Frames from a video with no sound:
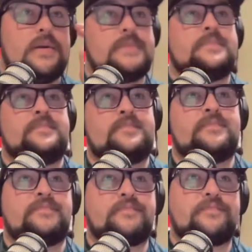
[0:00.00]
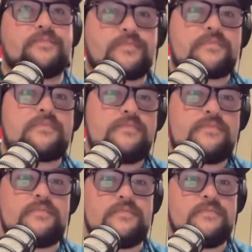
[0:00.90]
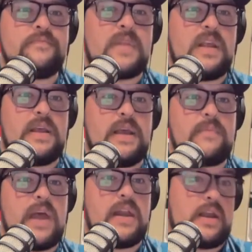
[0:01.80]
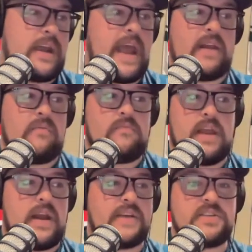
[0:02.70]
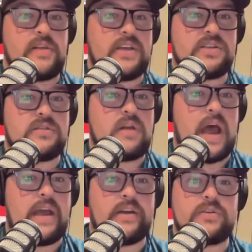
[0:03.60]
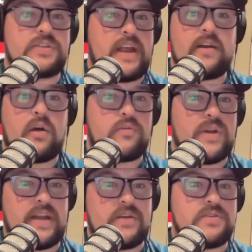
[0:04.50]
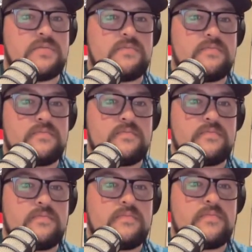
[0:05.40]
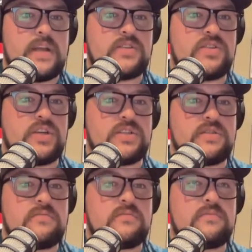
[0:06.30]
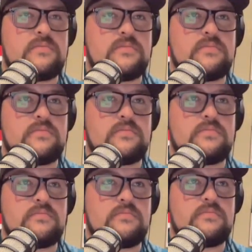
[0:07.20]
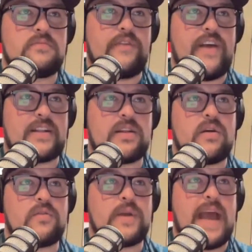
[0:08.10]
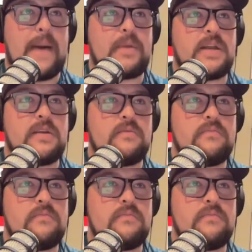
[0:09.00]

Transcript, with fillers: like, oh, for fuck's sakes. Yep, and again, in isolation, I understand all three deals. It's just the fact that all three happened